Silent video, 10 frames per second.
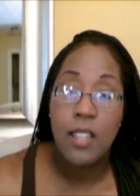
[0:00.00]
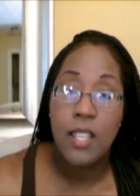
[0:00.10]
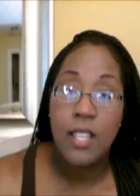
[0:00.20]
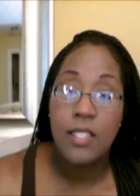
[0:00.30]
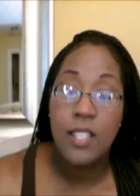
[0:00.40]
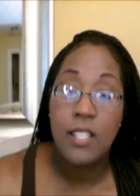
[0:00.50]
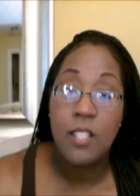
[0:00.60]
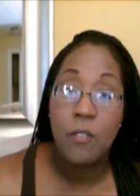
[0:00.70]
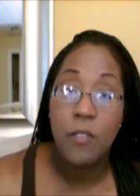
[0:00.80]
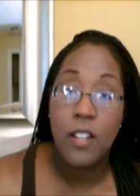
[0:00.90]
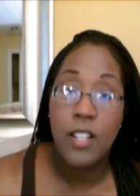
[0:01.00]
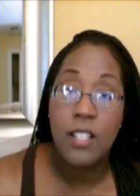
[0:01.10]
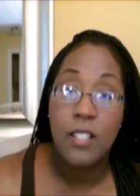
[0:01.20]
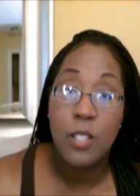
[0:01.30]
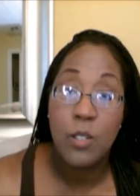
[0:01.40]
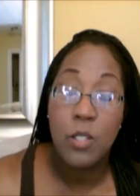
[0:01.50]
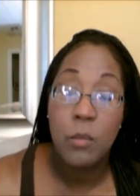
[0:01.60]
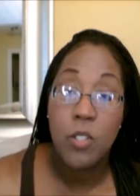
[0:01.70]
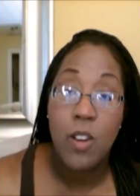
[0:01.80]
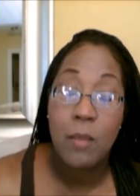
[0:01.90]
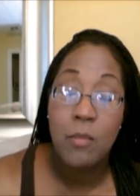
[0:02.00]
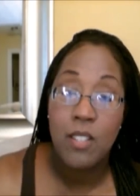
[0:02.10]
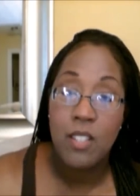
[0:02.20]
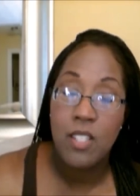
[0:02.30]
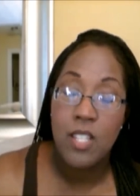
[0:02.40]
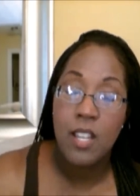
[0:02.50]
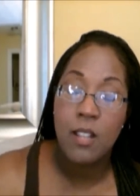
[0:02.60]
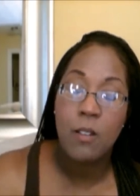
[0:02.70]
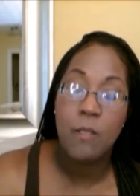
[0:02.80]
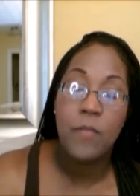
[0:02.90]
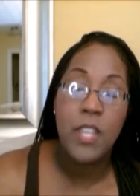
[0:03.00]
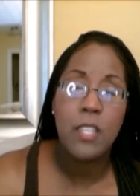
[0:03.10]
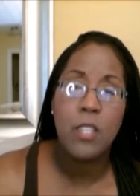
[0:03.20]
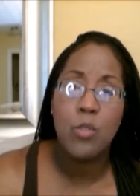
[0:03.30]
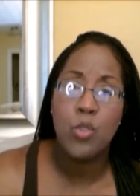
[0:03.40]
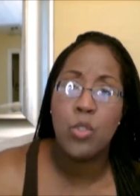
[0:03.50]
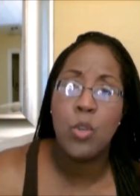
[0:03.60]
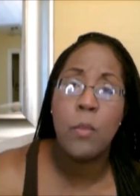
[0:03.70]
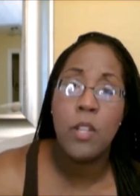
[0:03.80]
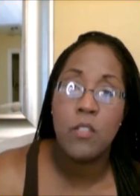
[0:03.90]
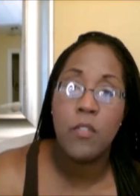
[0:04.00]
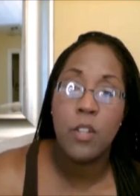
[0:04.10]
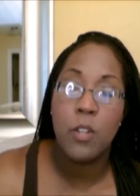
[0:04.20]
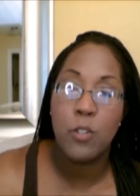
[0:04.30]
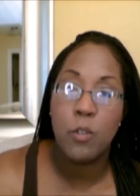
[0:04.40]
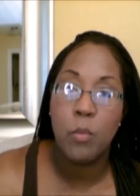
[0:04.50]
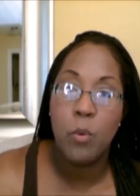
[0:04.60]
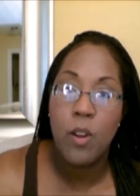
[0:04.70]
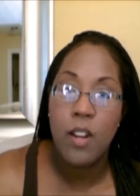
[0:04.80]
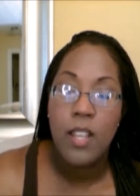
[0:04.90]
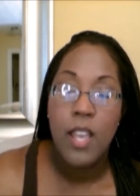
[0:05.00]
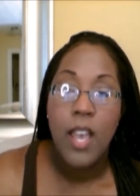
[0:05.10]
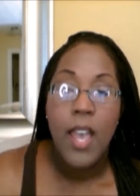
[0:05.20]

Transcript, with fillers: And like I said, don't forget to subscribe to this channel. Thank you so much for your support.